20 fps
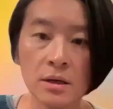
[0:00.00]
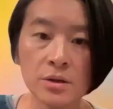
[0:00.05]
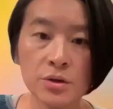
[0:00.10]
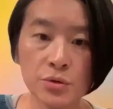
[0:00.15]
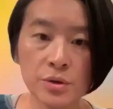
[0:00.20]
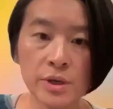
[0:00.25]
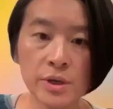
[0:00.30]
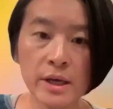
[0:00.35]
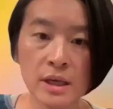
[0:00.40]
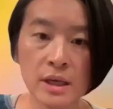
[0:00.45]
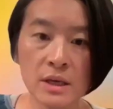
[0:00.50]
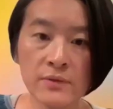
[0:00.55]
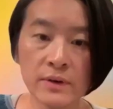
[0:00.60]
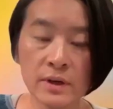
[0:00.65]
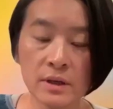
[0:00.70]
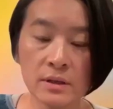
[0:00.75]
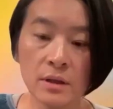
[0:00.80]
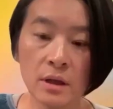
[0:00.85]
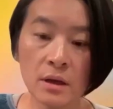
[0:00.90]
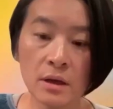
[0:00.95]
you can
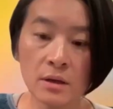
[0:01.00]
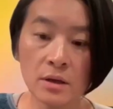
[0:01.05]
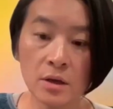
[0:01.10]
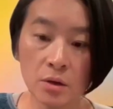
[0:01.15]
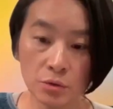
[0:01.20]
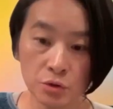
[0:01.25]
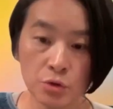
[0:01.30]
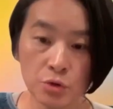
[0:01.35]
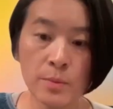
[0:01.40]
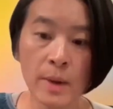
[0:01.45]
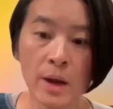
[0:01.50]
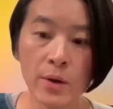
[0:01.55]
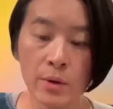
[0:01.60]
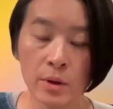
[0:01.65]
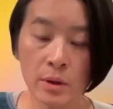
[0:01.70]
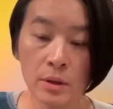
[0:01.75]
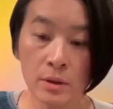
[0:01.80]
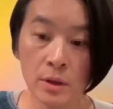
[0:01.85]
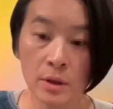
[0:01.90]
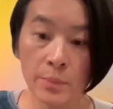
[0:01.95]
even go to
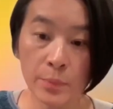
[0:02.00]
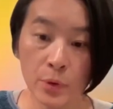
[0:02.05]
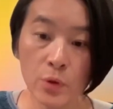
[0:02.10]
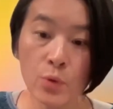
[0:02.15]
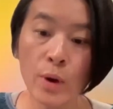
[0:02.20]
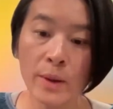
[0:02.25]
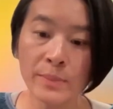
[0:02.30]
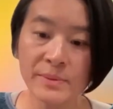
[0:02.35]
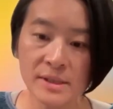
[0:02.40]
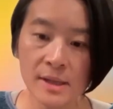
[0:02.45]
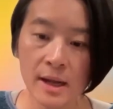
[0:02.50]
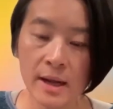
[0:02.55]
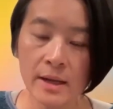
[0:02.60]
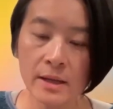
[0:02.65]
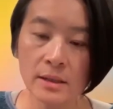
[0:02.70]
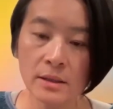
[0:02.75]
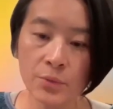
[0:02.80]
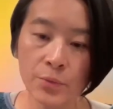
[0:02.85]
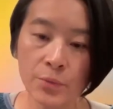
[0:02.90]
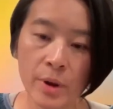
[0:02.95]
the book
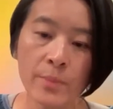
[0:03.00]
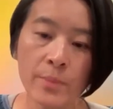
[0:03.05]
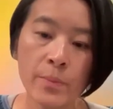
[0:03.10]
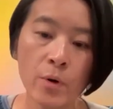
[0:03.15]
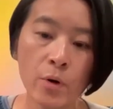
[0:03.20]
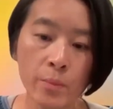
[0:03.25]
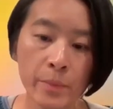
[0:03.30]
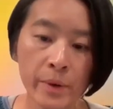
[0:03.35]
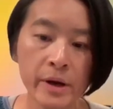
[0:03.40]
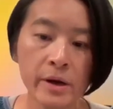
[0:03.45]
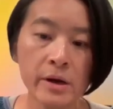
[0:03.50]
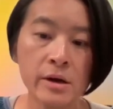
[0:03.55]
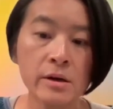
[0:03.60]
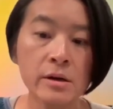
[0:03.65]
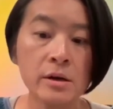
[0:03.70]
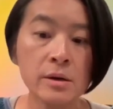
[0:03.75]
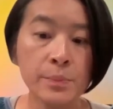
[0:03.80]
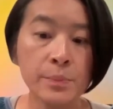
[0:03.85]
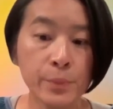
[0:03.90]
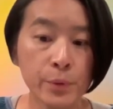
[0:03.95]
website, the
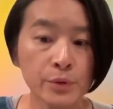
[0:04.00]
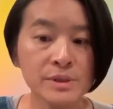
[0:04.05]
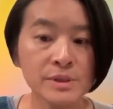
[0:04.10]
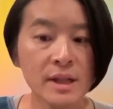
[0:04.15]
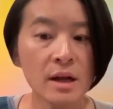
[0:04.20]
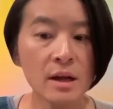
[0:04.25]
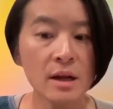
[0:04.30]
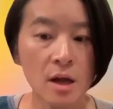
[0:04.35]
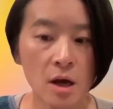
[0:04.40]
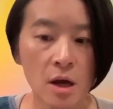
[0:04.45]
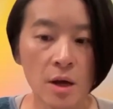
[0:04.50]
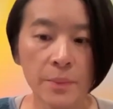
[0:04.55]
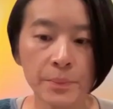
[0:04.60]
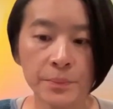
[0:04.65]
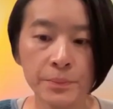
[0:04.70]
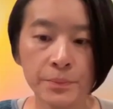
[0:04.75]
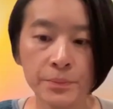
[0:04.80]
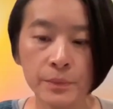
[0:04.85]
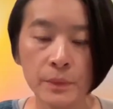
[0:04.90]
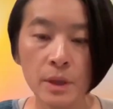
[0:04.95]

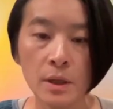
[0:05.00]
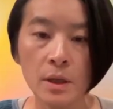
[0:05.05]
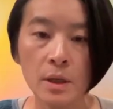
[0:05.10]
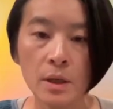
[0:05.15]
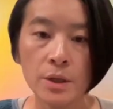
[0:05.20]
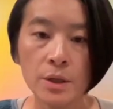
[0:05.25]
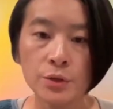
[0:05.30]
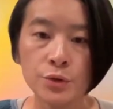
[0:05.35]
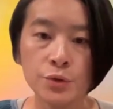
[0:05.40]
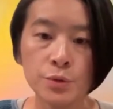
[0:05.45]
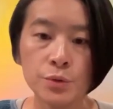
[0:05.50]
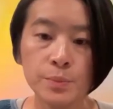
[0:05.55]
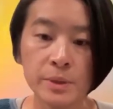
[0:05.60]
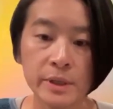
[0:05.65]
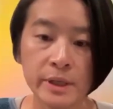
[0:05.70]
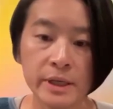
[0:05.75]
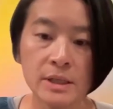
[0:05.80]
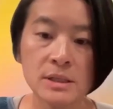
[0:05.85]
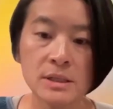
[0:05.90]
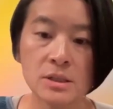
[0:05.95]
rainbowmakerbooks.com, to
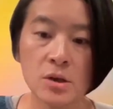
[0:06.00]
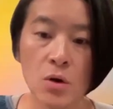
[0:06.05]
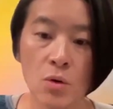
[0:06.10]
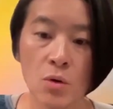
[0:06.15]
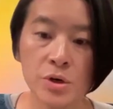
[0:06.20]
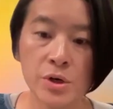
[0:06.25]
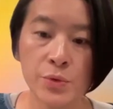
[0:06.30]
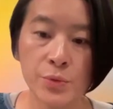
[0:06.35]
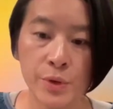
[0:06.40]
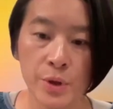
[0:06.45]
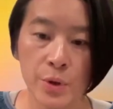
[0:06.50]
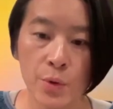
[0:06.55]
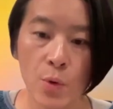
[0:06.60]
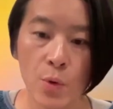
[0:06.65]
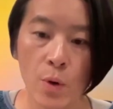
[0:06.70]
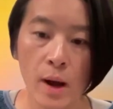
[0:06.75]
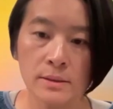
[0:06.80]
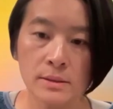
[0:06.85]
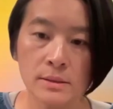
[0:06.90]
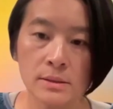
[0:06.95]
place the order
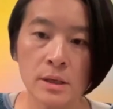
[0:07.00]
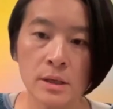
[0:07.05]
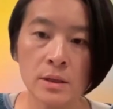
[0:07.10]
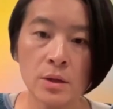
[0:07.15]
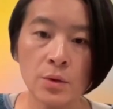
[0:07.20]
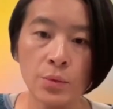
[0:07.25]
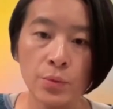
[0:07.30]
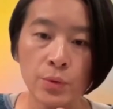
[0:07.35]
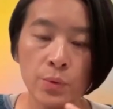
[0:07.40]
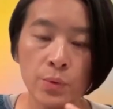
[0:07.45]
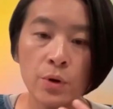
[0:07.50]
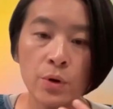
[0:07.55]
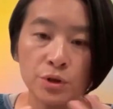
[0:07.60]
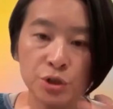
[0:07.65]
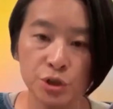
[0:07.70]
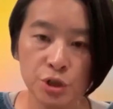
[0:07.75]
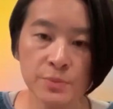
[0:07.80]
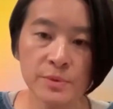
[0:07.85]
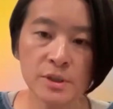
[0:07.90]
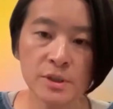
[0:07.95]
request, and then we will
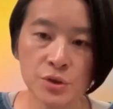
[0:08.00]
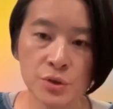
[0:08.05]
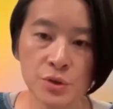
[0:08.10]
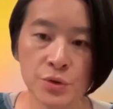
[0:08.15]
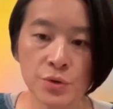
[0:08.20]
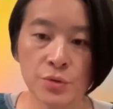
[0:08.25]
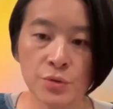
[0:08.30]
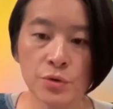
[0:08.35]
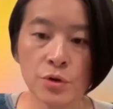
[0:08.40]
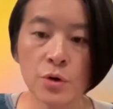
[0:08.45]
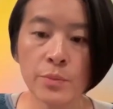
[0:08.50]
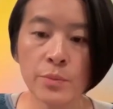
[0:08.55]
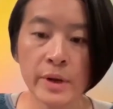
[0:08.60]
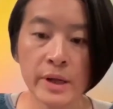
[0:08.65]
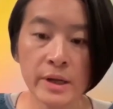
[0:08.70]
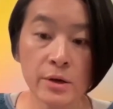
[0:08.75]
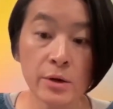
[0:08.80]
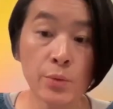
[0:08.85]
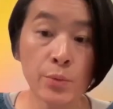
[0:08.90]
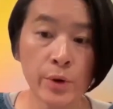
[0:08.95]
ship it to you no
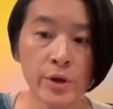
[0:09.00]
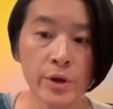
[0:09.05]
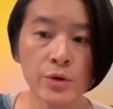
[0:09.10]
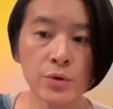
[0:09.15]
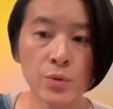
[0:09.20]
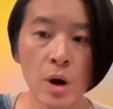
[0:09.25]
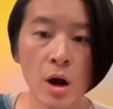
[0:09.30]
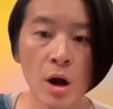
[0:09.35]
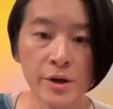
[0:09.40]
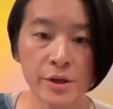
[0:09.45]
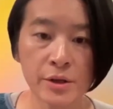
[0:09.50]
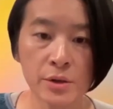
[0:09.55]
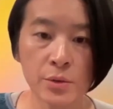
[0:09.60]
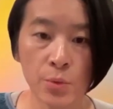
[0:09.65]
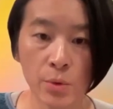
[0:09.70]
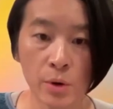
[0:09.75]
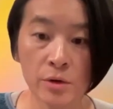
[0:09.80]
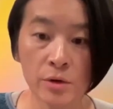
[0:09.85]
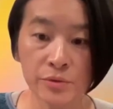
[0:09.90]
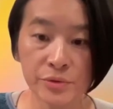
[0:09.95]
matter where you are in the
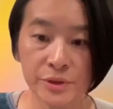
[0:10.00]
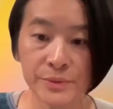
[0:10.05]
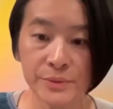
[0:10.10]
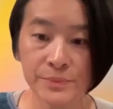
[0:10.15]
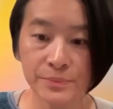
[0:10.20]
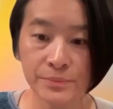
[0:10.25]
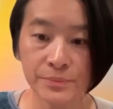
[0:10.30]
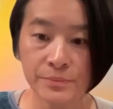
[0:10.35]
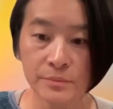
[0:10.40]
world.